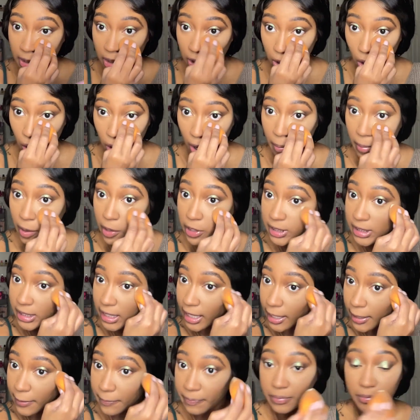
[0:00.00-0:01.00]
the Laura
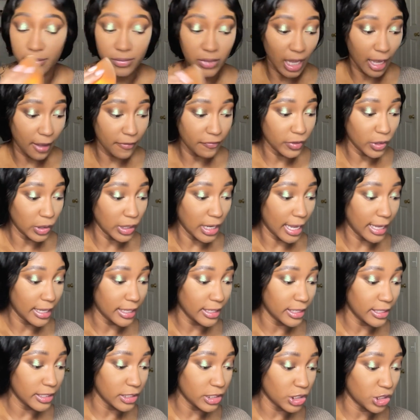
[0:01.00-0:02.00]
Mercier. I feel like
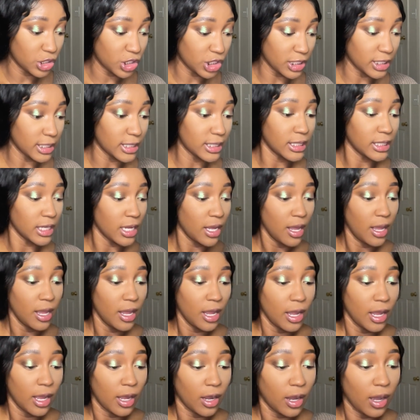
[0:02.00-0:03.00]
it's just
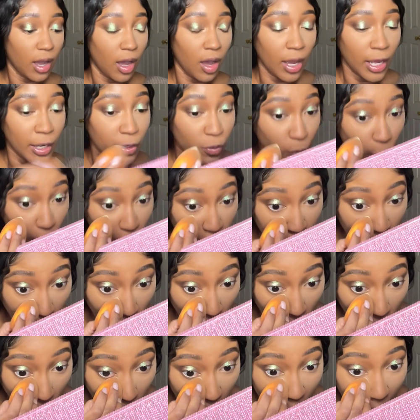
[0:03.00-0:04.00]

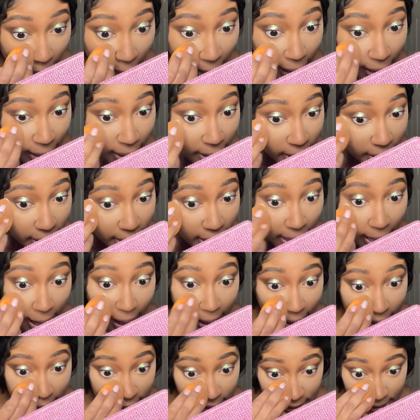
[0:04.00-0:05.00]
unreal, and it
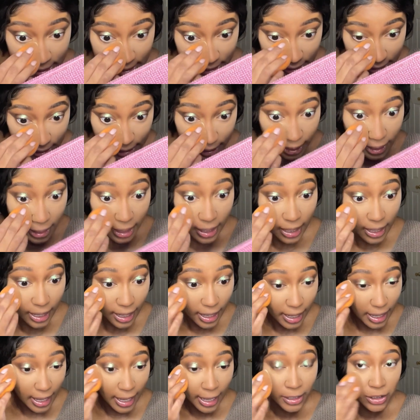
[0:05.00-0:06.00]
adds
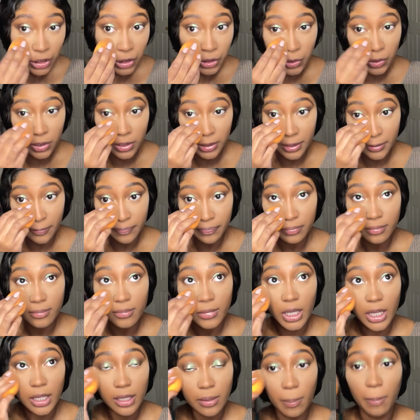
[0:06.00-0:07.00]
extra
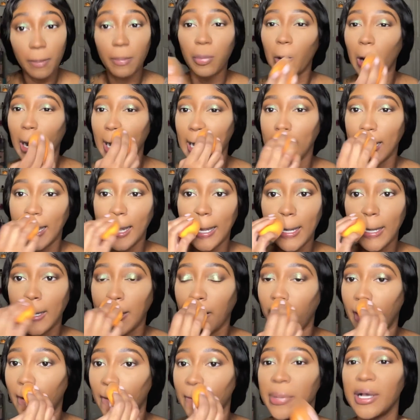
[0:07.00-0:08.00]
brightness,
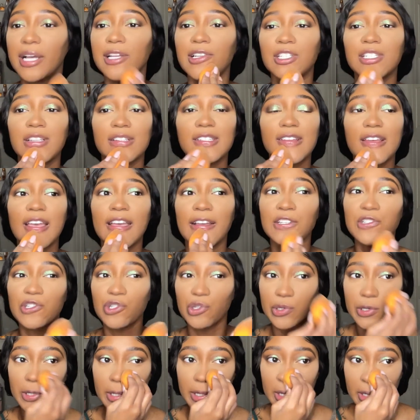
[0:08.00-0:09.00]
but just
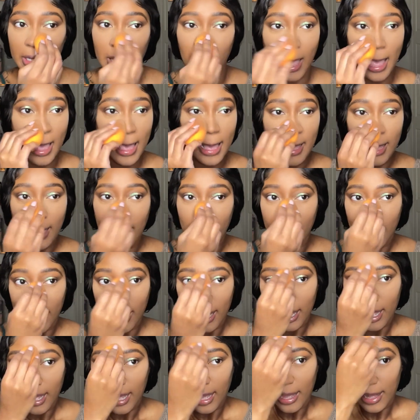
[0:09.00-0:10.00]
extra
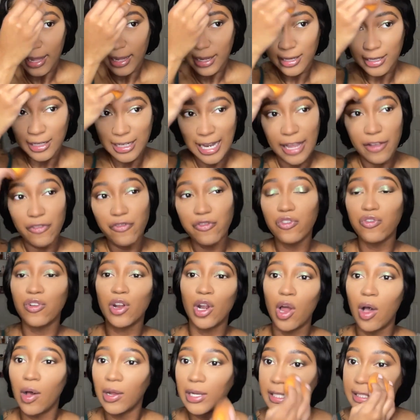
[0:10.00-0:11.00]
like
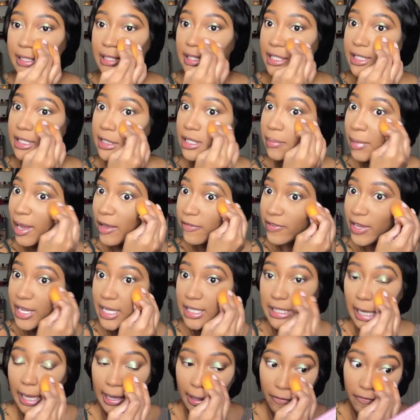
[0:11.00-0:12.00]
flawlessness to my
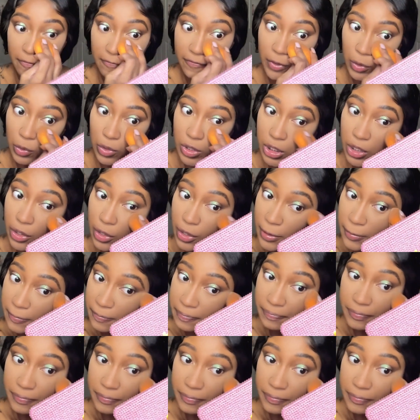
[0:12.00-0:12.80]
face, like a filter.